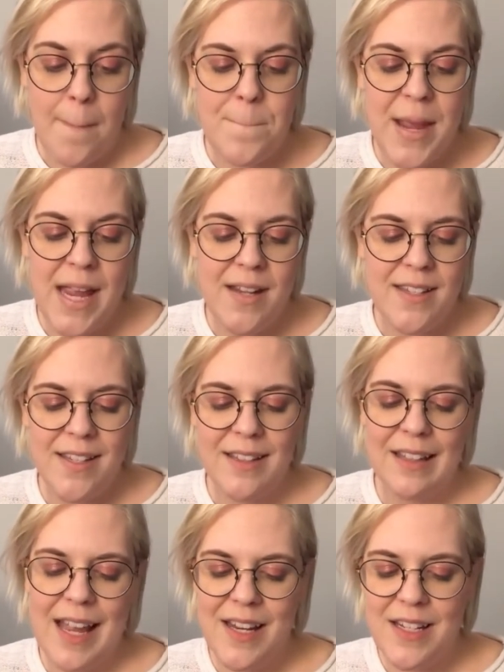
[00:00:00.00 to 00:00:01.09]
Pitt's
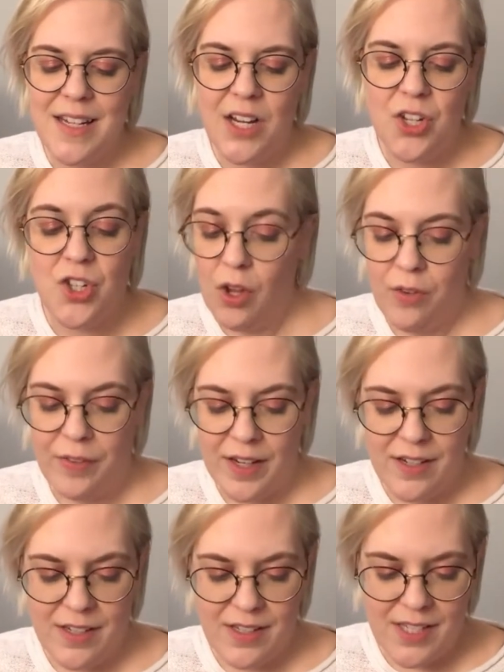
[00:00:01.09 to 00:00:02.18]
Landing
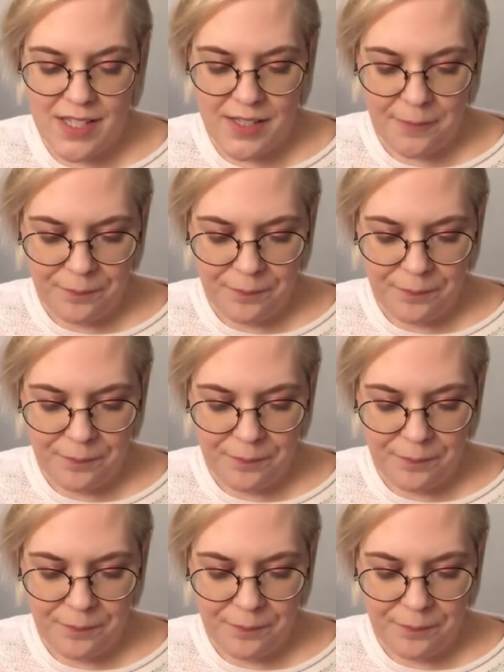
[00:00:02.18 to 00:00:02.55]
Dolphins.